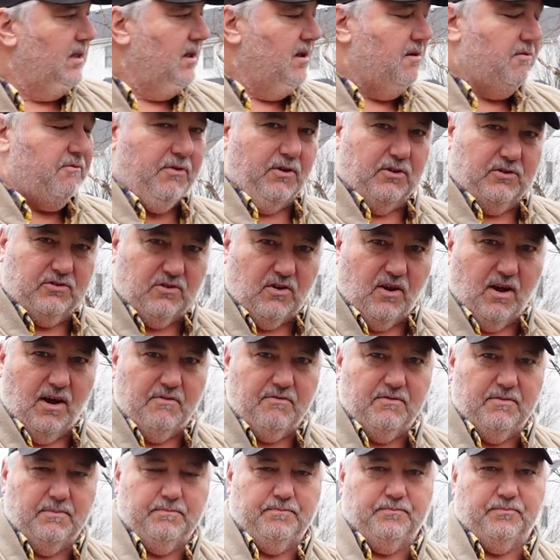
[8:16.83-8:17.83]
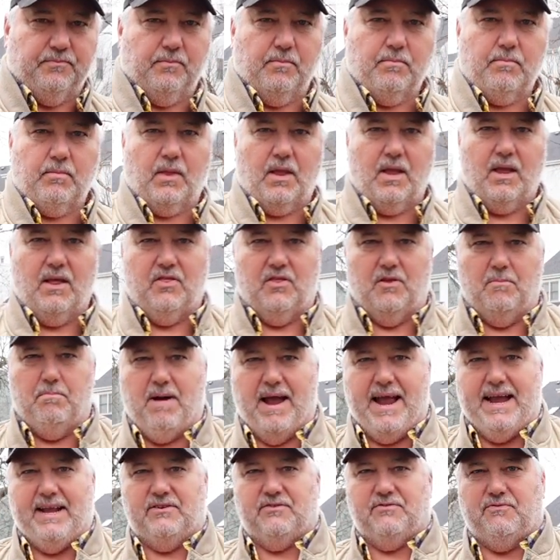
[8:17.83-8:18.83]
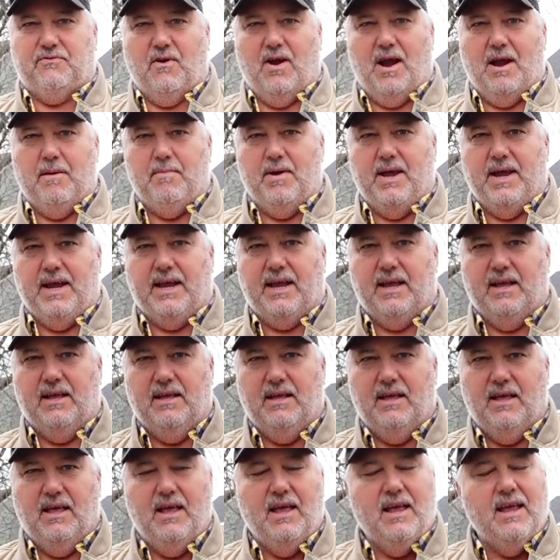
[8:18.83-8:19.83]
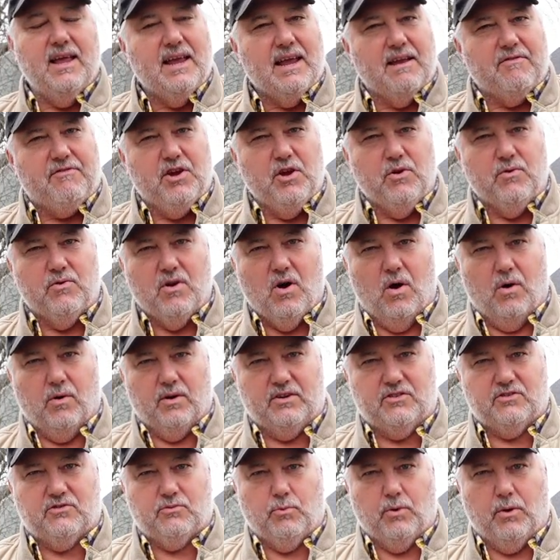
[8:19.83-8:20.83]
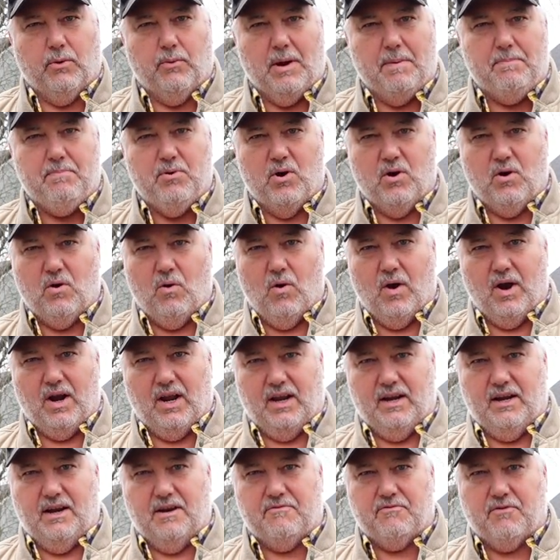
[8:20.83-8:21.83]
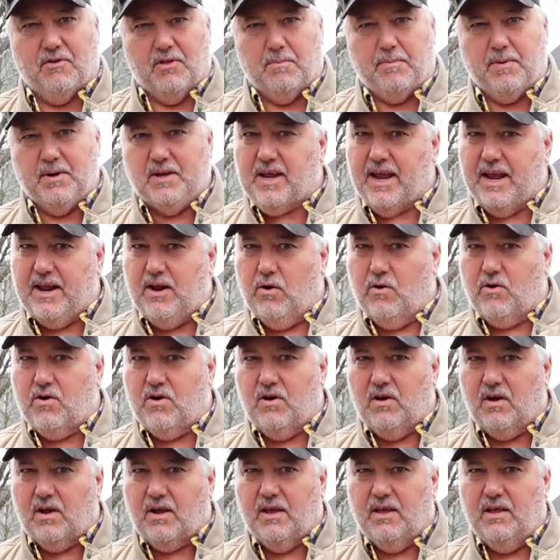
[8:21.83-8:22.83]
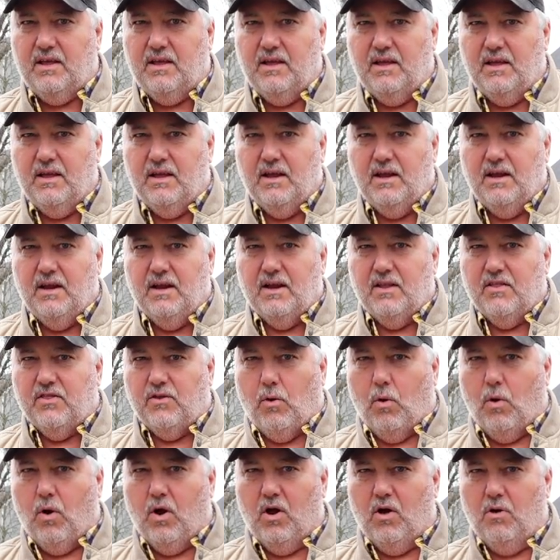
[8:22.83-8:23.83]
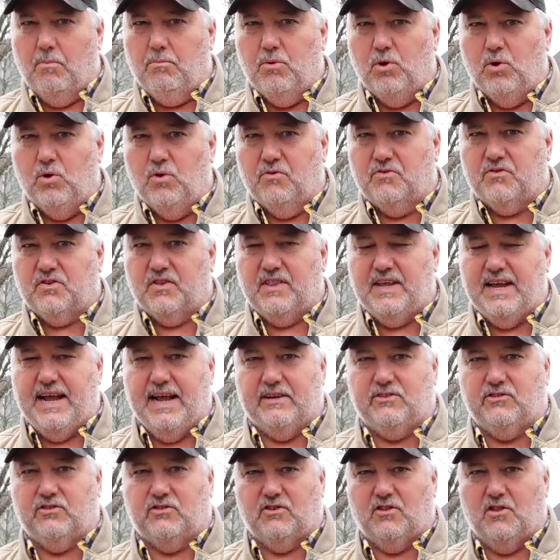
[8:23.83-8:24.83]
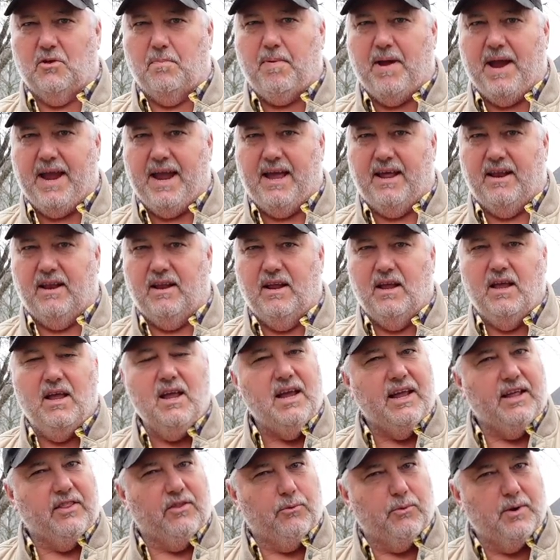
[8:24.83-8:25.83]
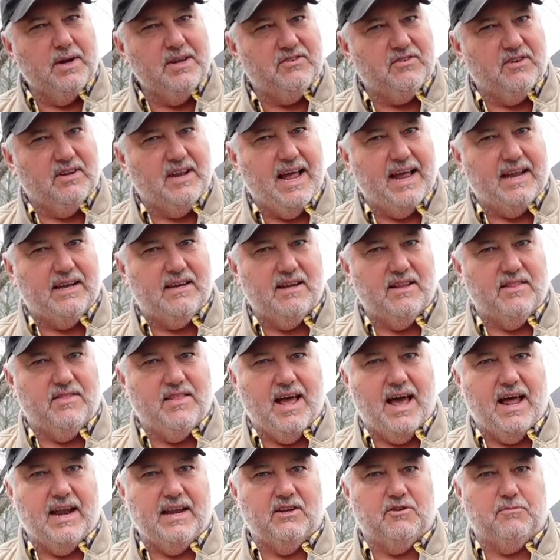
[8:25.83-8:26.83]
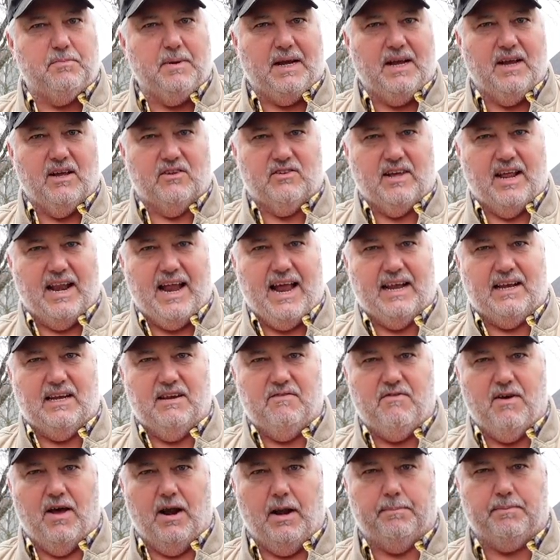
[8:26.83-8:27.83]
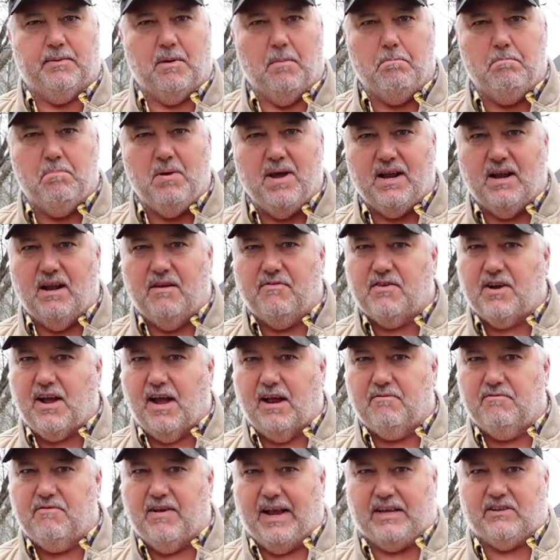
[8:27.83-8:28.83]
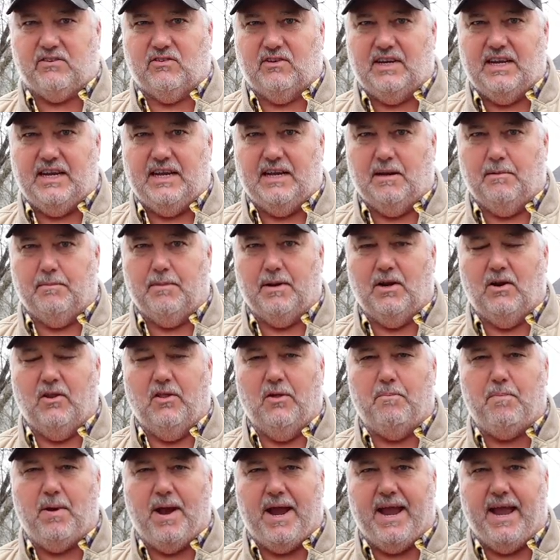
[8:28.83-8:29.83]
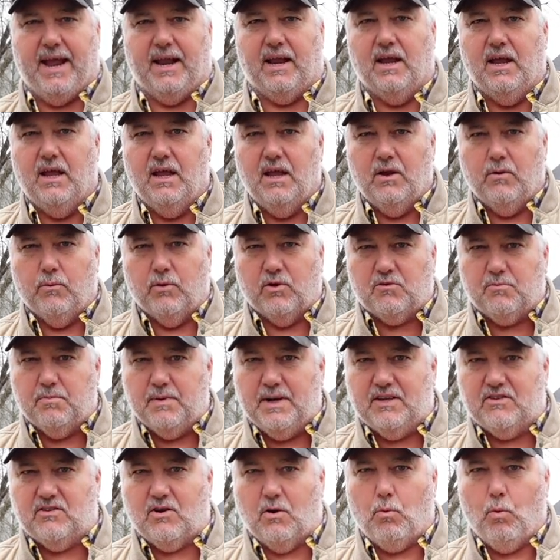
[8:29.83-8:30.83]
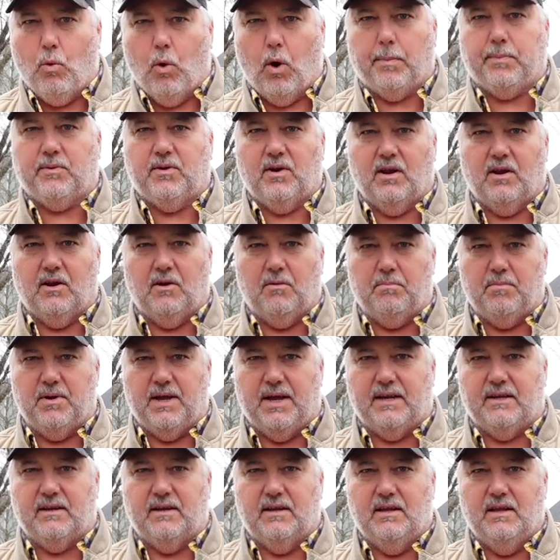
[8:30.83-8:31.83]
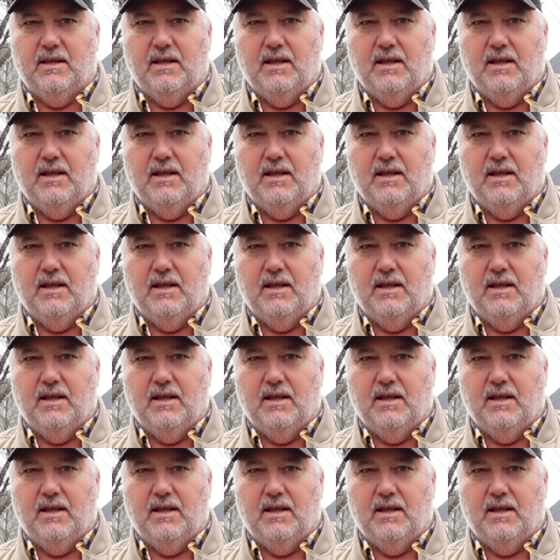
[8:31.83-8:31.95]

First off, the Banks Fry Bake. If you noticed, when we put oil in it for the potato cook, the oil moved to the edges of the pan. And the reason that did that is because it had developed a bit of convexity in the middle of the pan, which means it warped a little bit.